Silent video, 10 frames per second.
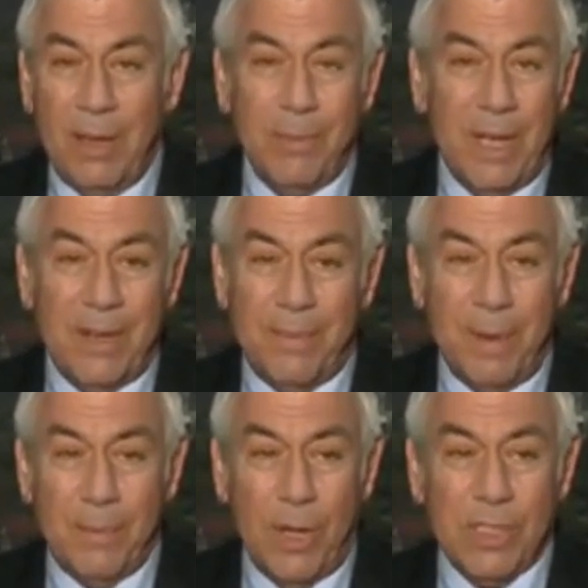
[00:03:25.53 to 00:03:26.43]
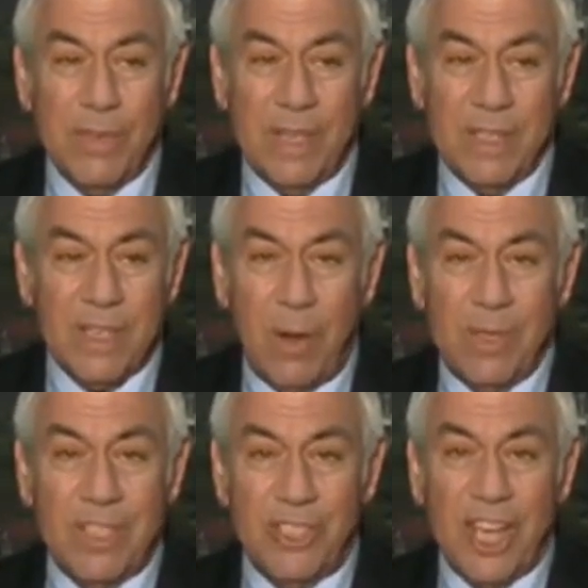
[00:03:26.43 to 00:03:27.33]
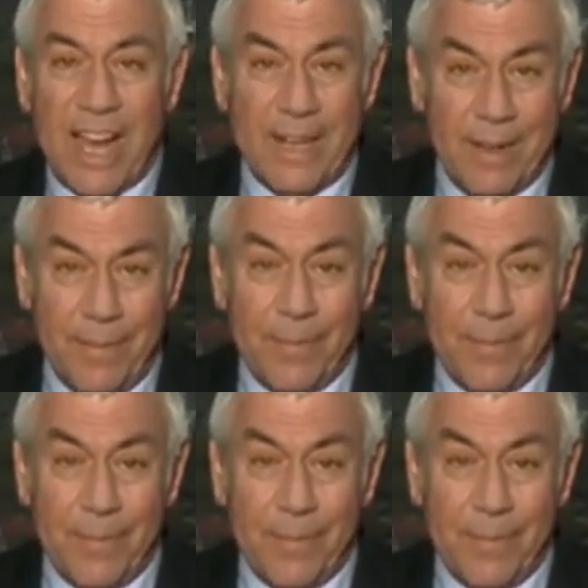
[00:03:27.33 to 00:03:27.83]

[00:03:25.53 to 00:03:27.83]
but most of it is going to China.